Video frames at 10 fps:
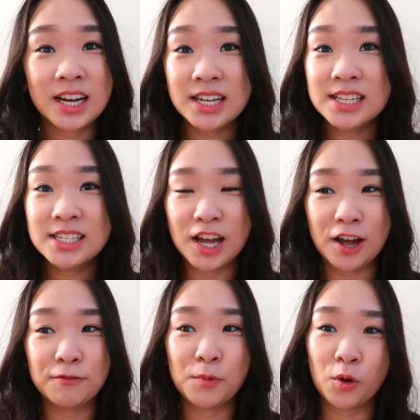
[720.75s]
tons
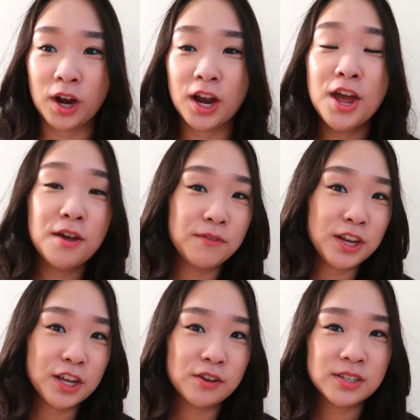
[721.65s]
of more
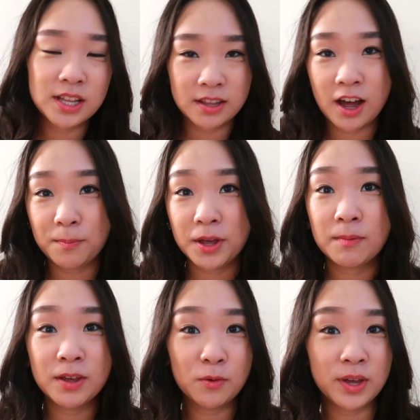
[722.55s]
videos in the
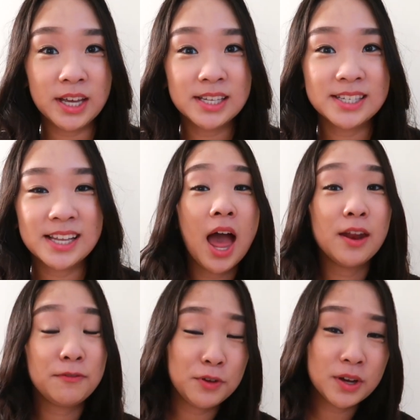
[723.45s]
upcoming weeks.
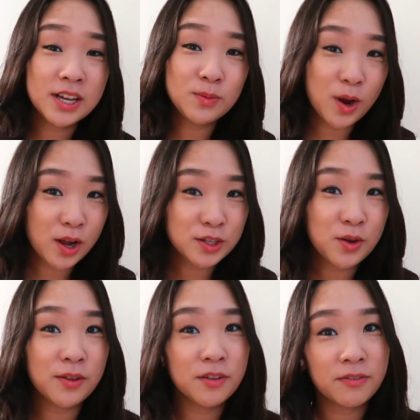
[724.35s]
And if you guys were also
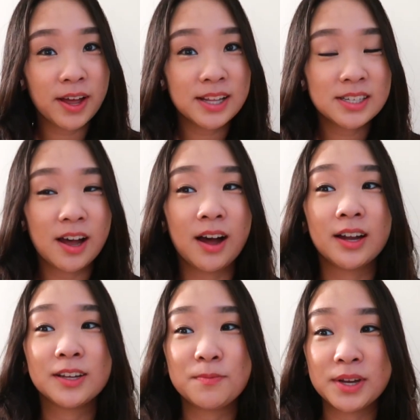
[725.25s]
on the fence
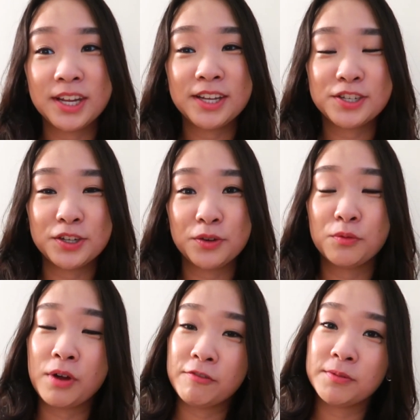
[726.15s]
on committing to
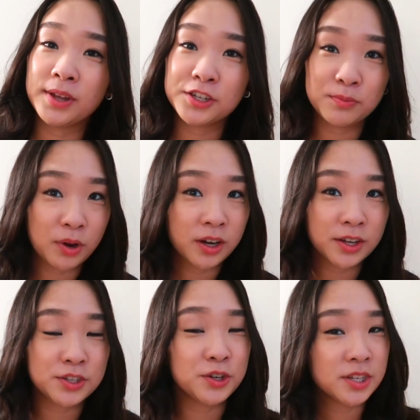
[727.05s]
Reformation
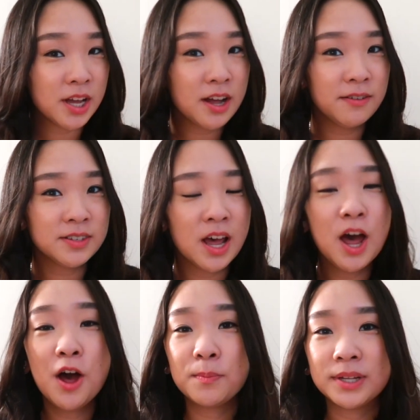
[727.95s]
products yourselves,
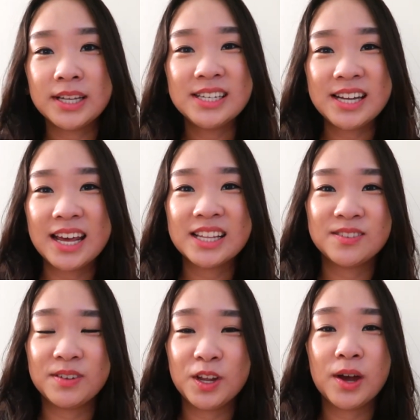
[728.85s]
please take
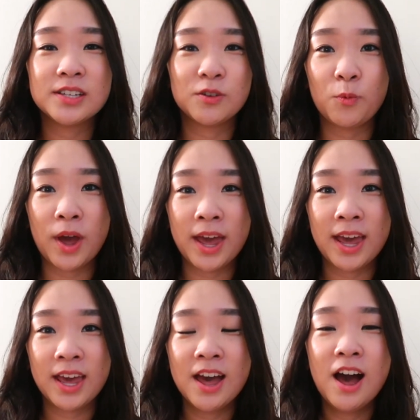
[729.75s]
this video as a
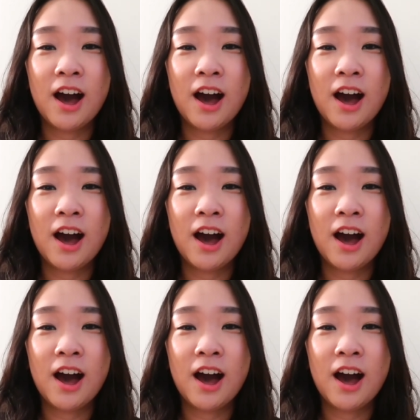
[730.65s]
way